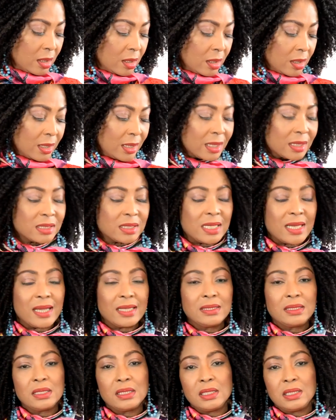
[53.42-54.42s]
And
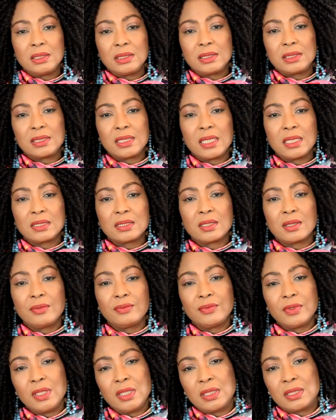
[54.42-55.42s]
exciting in the sense
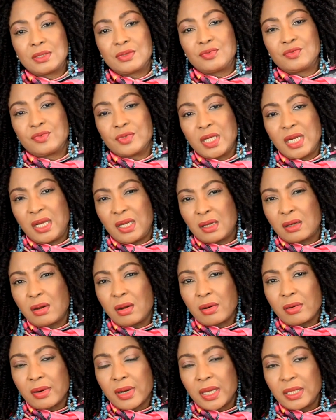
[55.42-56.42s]
of it's really
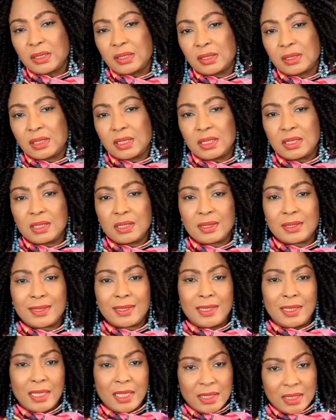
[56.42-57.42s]
current. This is the
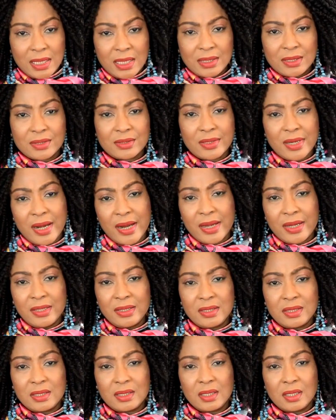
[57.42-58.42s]
latest
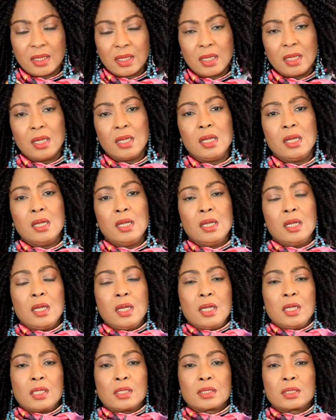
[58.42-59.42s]
craze.
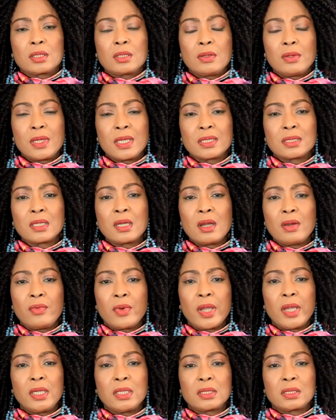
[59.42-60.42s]
So as
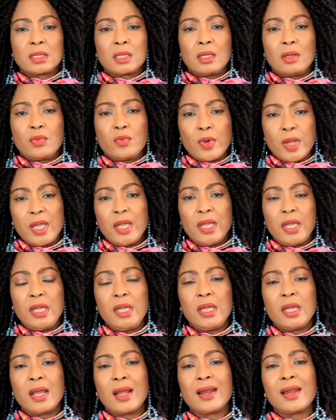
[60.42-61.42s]
always, we
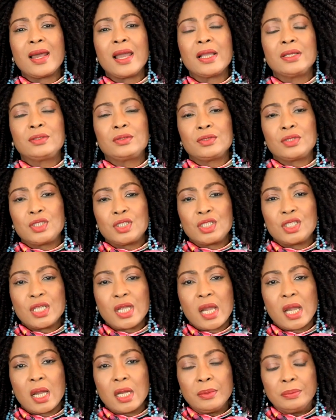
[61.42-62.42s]
here like to
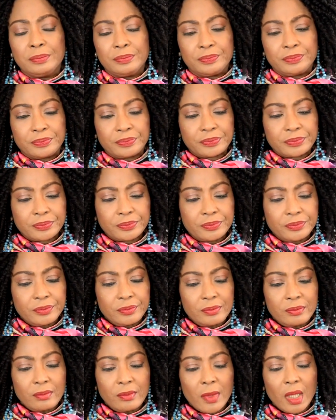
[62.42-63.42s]
share
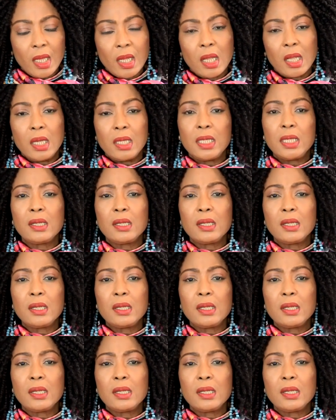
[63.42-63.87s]
the